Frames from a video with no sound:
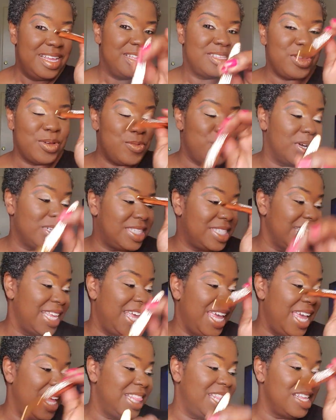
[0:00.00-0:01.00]
So once
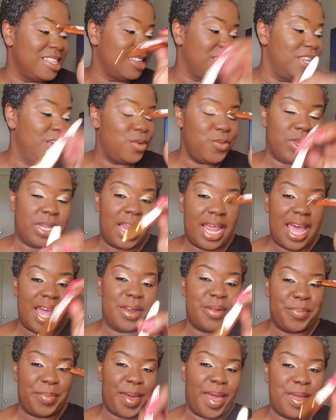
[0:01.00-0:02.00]
again, this liquid
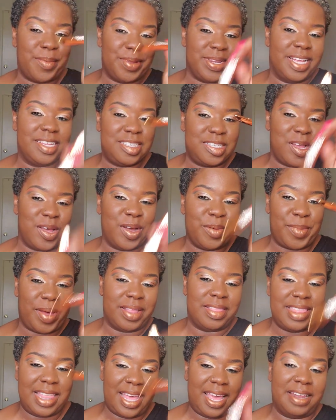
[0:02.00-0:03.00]
liner, baby. Let's talk
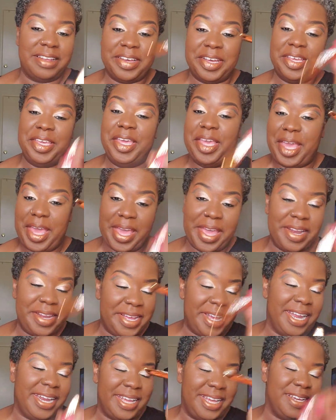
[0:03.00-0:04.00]
about that again,
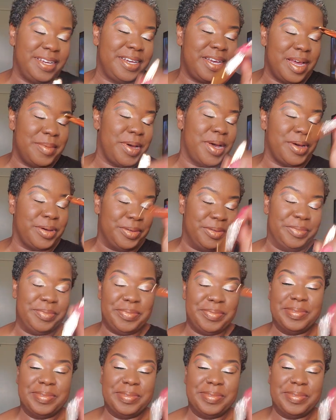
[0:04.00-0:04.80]
honey. Come on.